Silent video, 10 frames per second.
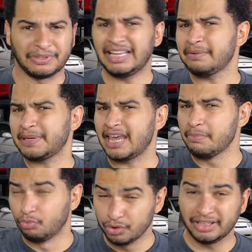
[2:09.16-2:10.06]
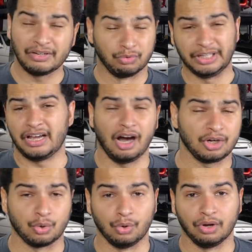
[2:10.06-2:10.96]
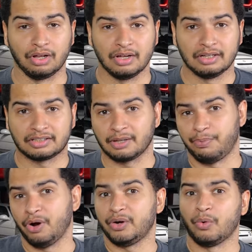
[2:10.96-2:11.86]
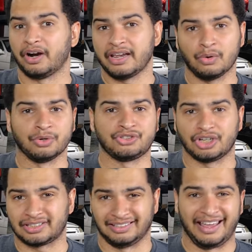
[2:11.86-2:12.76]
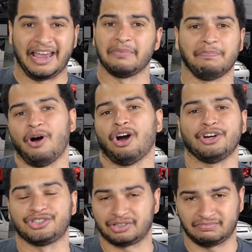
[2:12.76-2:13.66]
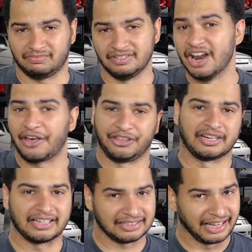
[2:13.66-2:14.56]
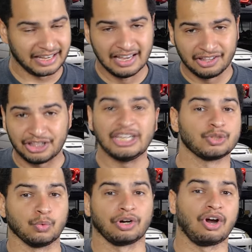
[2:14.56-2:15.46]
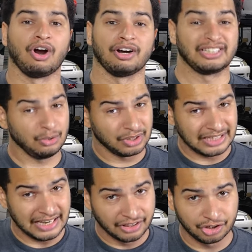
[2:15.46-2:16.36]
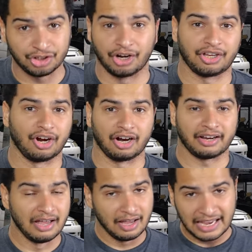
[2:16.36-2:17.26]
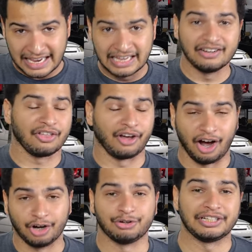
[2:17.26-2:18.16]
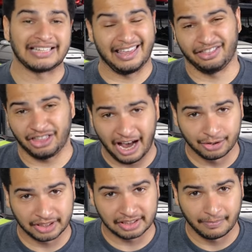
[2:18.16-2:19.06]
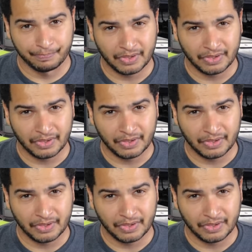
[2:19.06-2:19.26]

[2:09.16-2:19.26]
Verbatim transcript: But then it became really, really uncool to the point where it was just land barge nothingness. Like, these were cars that you see in the junkyard in the hundreds and thousands.